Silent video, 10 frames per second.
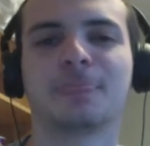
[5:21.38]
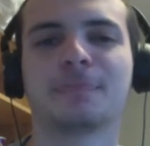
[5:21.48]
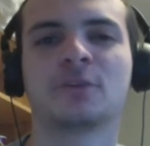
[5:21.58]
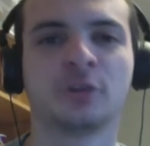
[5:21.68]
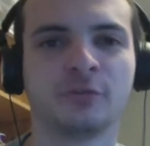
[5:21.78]

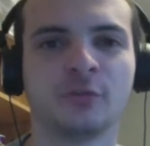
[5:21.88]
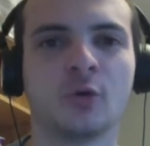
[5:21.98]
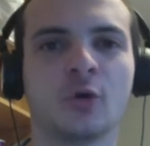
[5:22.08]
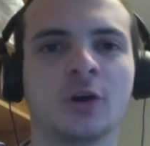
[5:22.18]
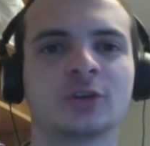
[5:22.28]
Turn
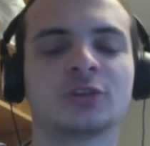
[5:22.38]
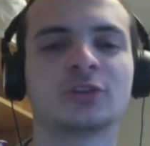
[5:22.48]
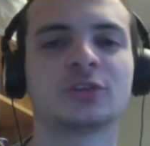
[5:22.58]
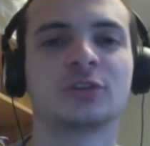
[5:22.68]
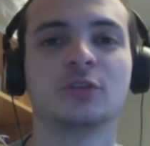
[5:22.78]
4,
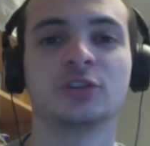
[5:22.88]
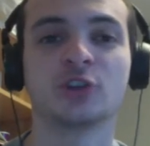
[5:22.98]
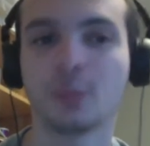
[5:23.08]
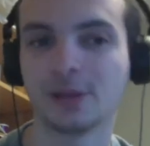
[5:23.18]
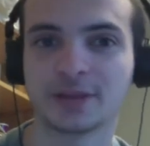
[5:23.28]

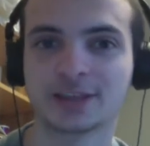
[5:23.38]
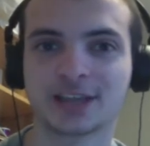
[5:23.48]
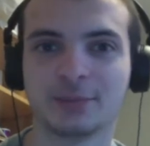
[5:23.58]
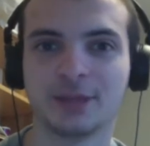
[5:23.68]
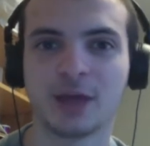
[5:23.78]
so many things
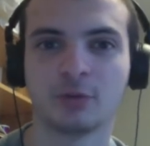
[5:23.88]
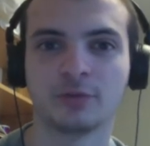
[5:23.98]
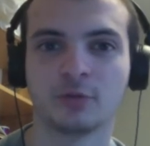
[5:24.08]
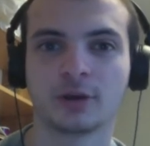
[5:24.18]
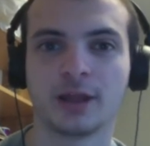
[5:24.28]
come down with
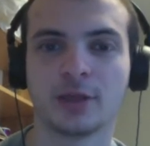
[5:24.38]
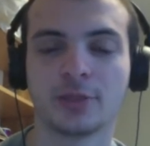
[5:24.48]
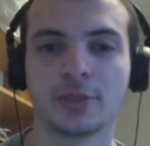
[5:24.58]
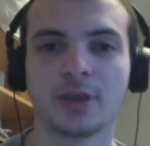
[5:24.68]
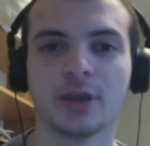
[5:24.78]
4
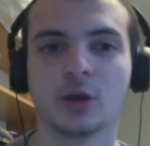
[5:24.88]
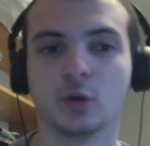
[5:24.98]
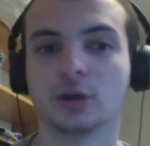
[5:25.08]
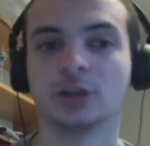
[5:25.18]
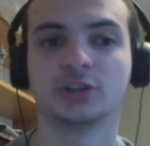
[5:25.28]
health,
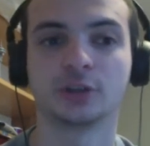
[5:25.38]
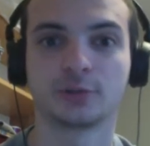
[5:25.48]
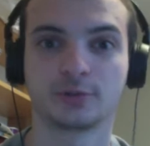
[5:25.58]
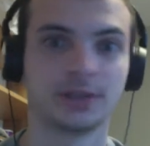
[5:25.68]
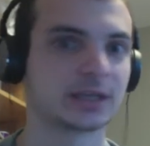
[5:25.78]
or on turn
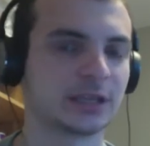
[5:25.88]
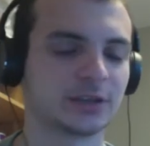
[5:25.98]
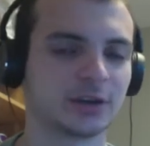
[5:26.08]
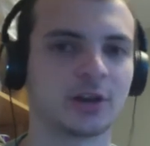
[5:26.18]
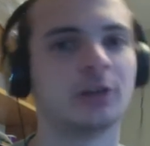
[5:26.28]
3, like that
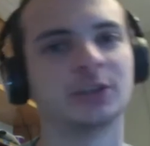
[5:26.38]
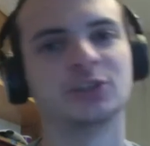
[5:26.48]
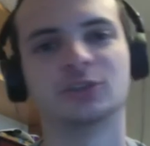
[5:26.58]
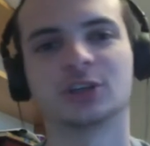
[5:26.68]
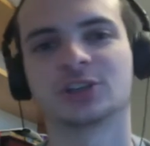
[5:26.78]
Dark Cultist
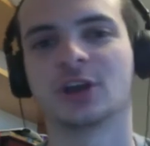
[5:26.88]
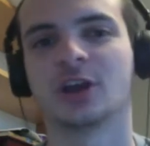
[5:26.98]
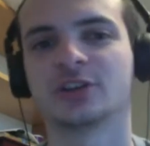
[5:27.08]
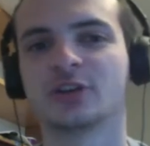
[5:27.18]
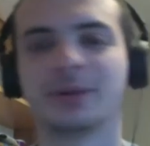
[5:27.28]
you just
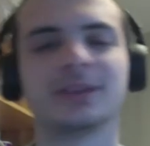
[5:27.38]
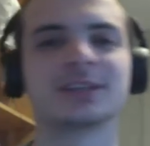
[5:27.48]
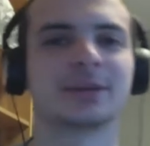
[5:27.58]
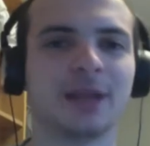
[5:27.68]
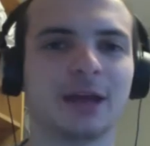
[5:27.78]
saw, so many
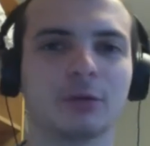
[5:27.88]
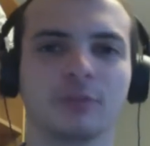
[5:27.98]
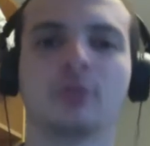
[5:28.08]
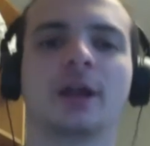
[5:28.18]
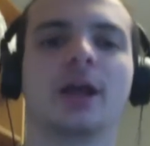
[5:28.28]
things come down with
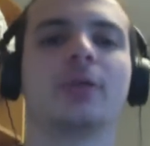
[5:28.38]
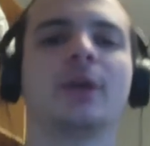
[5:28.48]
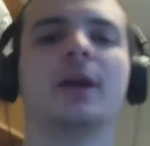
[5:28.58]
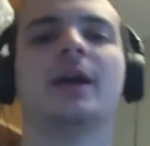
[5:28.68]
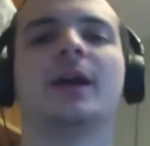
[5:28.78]
4 health.
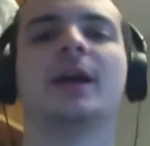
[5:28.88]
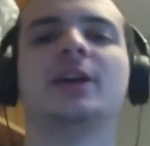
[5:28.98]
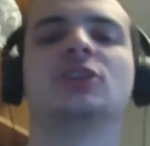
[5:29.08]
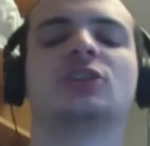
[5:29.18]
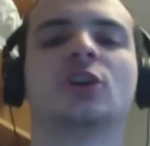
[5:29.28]
It's
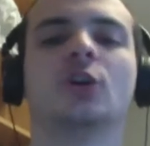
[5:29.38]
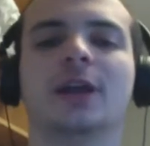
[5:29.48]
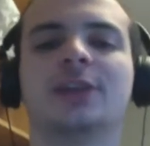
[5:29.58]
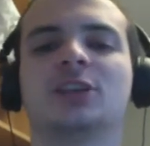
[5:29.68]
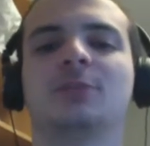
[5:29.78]
just so
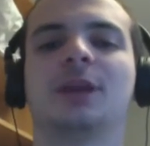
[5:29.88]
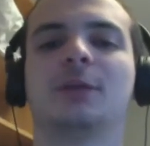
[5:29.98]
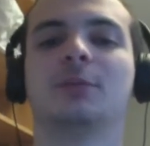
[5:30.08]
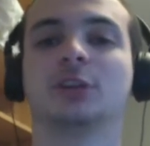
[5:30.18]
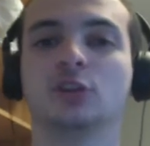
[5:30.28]
nice to be
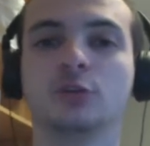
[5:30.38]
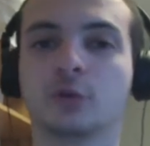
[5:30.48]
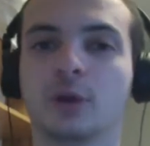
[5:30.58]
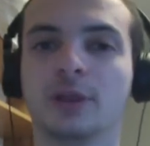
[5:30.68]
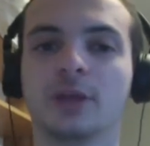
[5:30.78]
able to
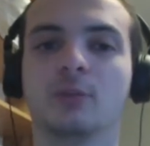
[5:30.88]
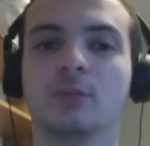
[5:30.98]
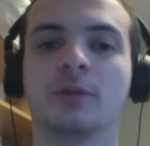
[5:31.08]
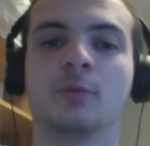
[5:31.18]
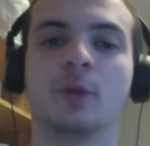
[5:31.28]
2-for-1 them
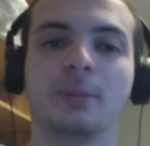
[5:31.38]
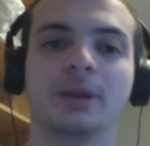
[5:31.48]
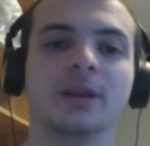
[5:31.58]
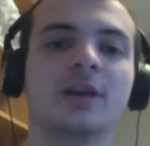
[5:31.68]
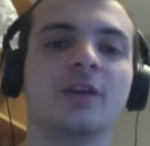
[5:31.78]
with a
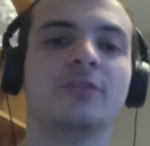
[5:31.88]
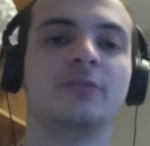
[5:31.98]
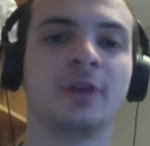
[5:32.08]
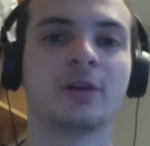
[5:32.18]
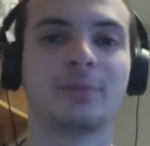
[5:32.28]
weapon.
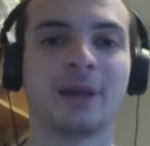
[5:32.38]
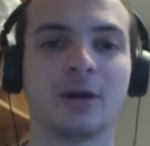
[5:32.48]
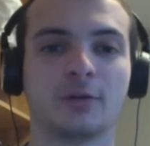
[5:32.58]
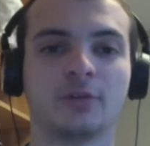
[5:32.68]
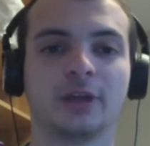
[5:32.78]
Very
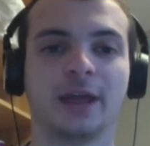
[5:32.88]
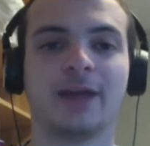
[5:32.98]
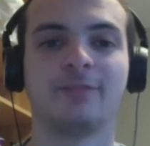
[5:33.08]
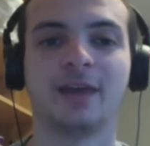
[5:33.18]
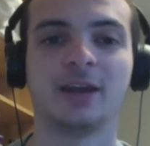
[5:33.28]
powerful to
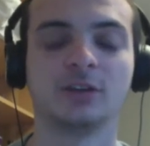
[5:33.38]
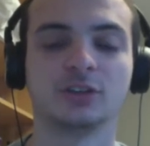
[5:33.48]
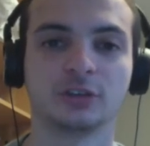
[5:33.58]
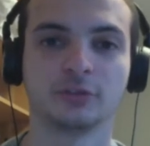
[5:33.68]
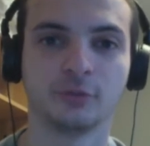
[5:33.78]
have that on
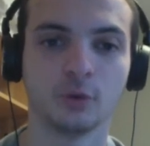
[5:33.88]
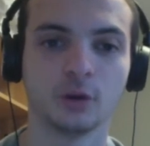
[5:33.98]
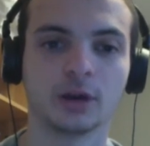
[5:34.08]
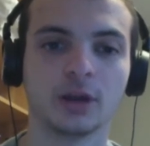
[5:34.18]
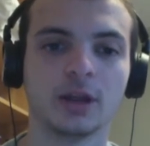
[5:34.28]
turn 4.